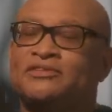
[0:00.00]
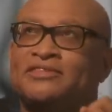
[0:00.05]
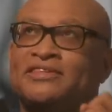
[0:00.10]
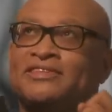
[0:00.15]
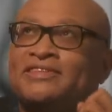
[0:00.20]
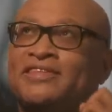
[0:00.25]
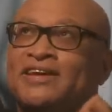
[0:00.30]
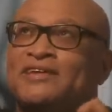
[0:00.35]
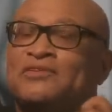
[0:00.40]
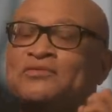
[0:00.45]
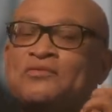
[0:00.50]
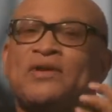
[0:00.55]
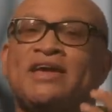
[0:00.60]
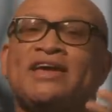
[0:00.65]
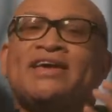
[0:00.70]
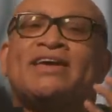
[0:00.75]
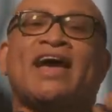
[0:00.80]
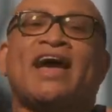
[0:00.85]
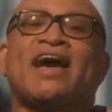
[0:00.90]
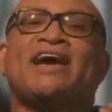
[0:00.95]
the thing is,
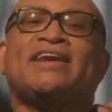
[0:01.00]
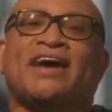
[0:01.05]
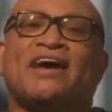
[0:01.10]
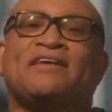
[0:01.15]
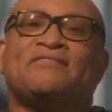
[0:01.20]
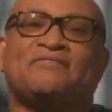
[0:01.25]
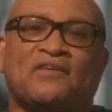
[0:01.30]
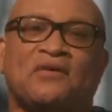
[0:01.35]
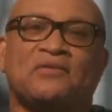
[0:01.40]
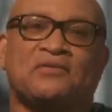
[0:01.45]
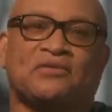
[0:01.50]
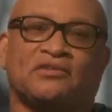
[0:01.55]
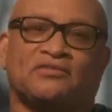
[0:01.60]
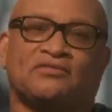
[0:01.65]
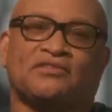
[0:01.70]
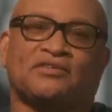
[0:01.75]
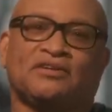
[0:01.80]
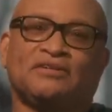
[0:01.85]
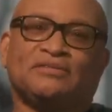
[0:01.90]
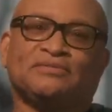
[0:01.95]
we cannot
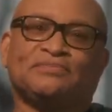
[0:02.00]
focus.